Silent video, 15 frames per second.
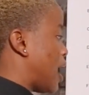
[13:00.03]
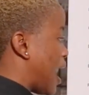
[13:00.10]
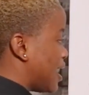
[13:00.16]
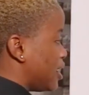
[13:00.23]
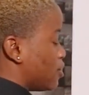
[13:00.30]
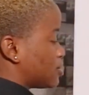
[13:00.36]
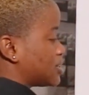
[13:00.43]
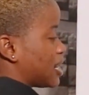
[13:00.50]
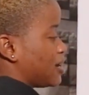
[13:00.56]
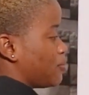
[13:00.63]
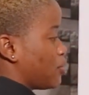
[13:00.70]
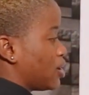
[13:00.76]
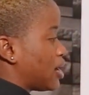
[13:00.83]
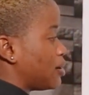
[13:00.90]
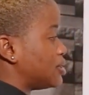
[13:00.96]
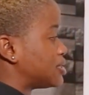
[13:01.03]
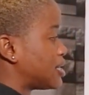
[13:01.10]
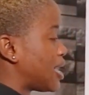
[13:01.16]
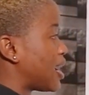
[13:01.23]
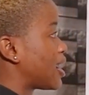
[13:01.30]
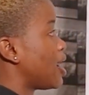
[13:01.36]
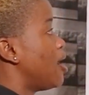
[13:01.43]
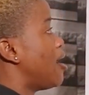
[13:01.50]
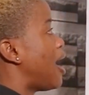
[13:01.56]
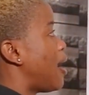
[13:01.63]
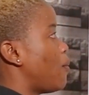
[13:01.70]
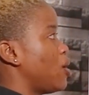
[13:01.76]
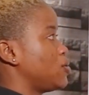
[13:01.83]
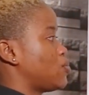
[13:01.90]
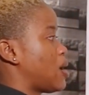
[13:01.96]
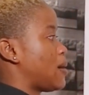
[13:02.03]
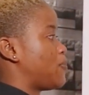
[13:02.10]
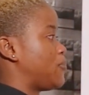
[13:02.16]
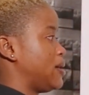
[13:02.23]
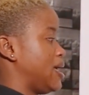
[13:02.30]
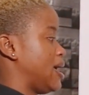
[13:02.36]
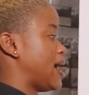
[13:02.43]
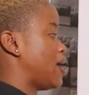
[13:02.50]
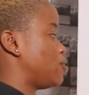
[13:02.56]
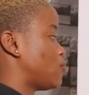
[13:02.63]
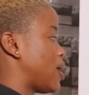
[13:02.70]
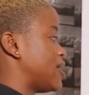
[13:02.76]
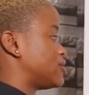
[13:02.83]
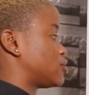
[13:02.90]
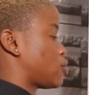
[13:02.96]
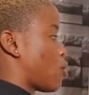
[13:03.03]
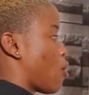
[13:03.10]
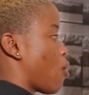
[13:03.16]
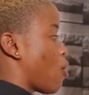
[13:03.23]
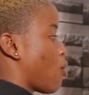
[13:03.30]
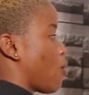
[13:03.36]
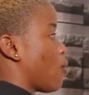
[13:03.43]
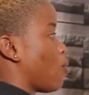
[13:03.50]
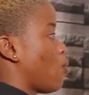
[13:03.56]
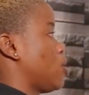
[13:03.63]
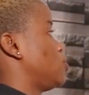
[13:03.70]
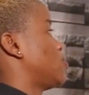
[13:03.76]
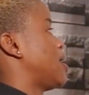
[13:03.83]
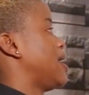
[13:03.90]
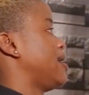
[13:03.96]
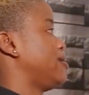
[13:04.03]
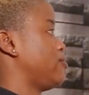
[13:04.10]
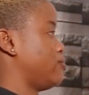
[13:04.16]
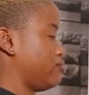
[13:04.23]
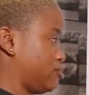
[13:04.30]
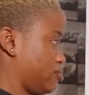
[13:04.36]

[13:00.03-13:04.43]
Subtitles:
And he looks at the board and he's like, what do I play? How do I score? What do I...